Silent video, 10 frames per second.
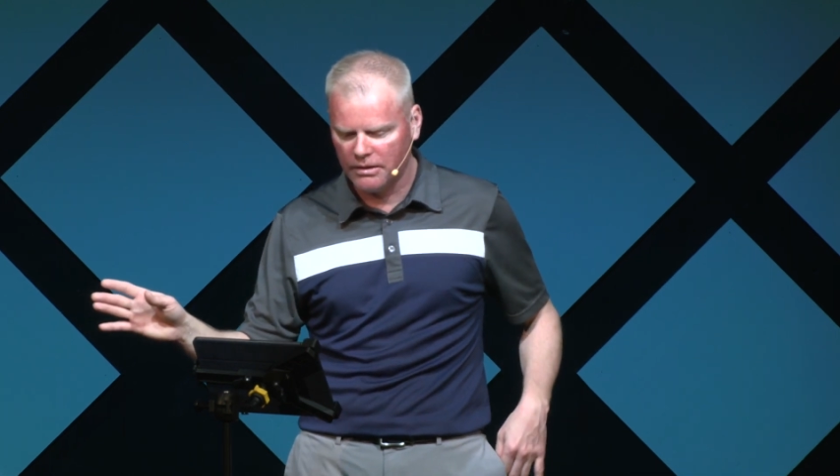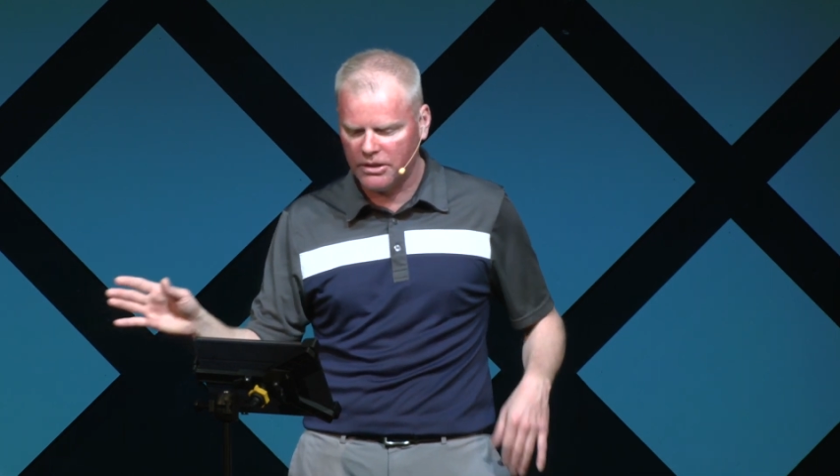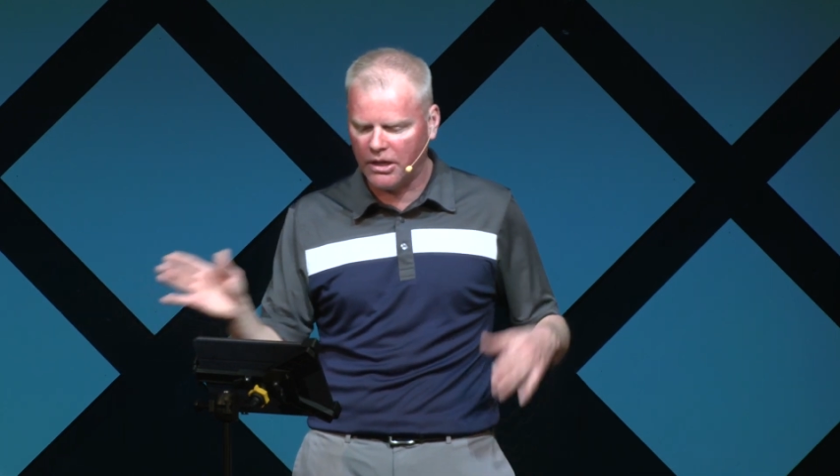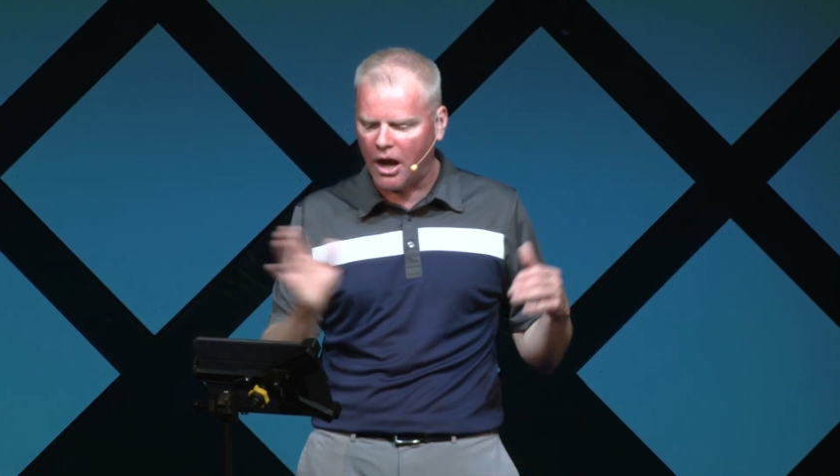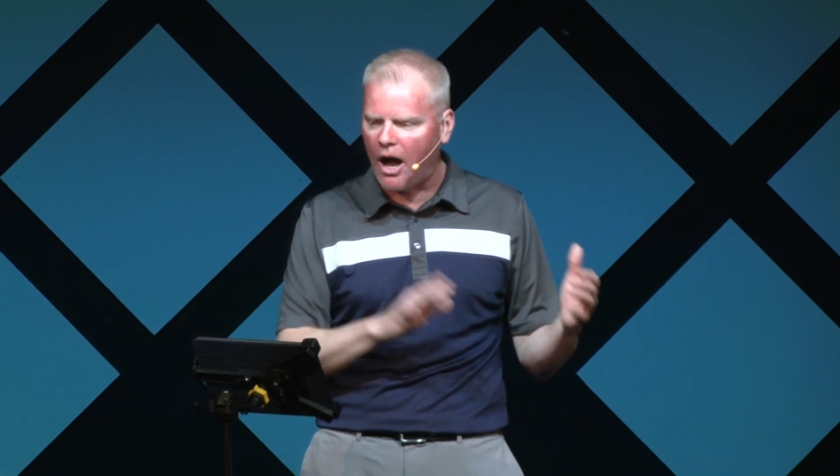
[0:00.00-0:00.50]

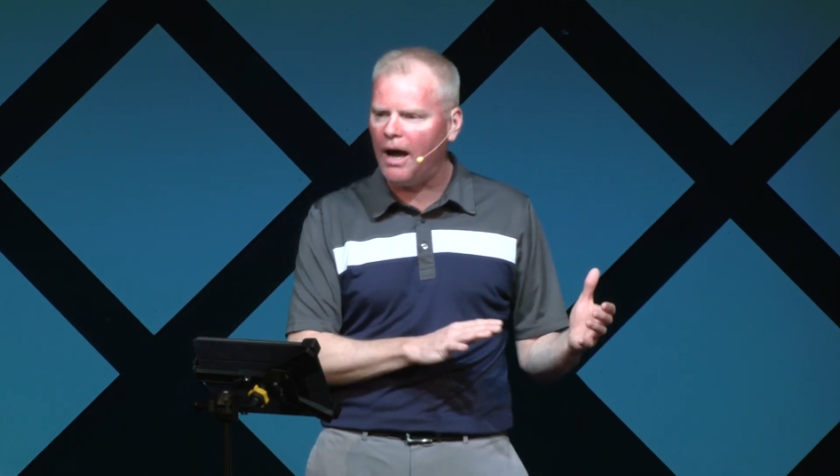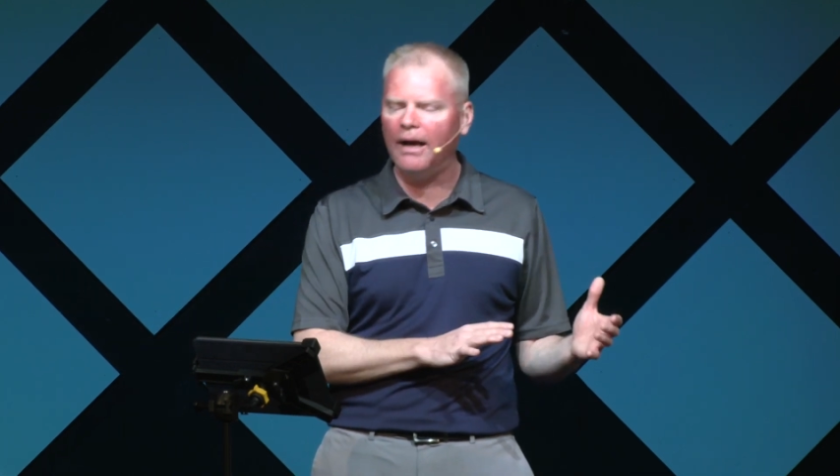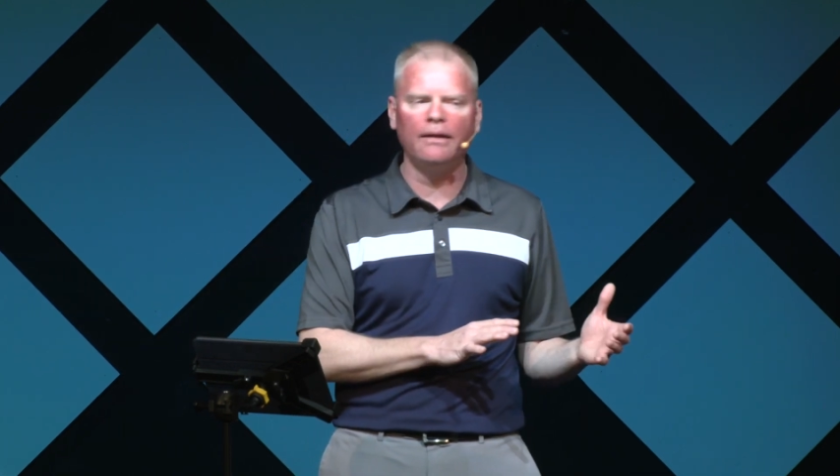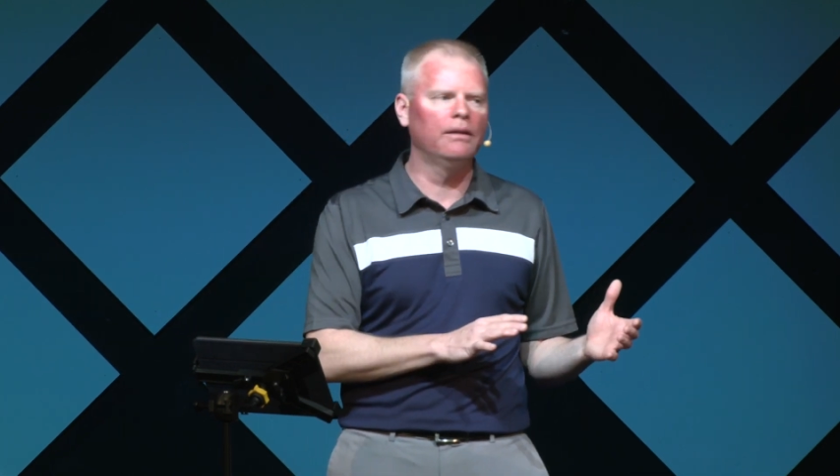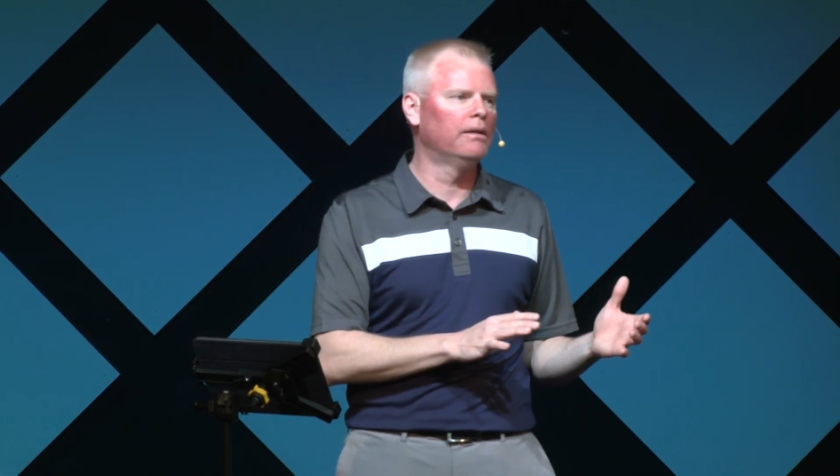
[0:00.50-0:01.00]
to God